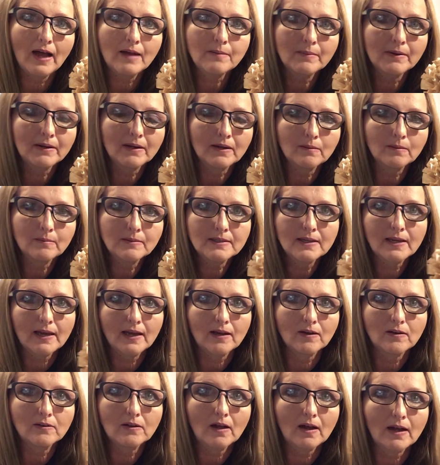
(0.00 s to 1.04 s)
my name is
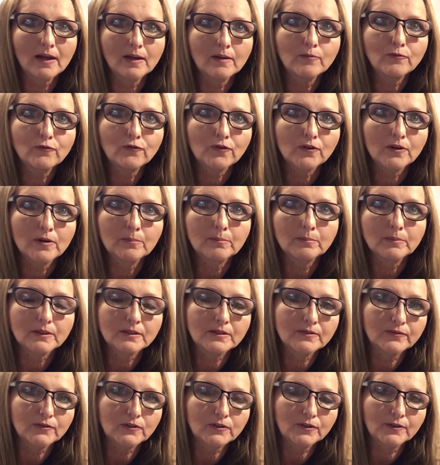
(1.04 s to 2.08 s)
Gail. I am from
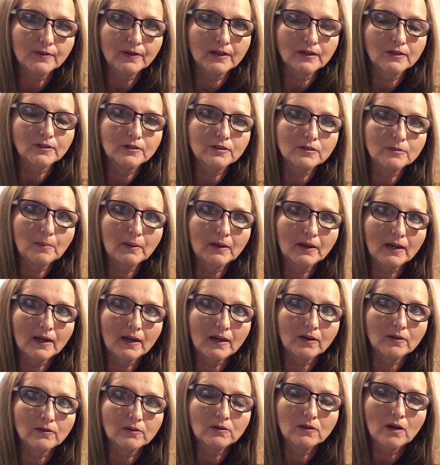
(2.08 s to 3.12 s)
Blissful Creations by
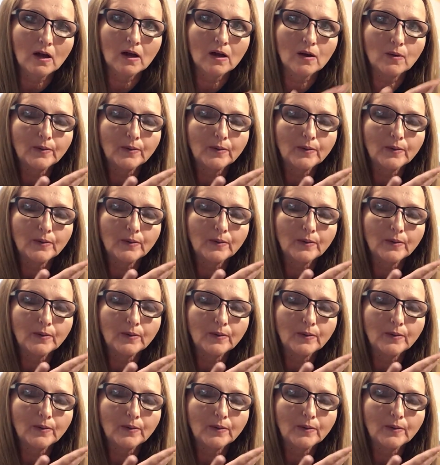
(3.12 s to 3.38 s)
Gail.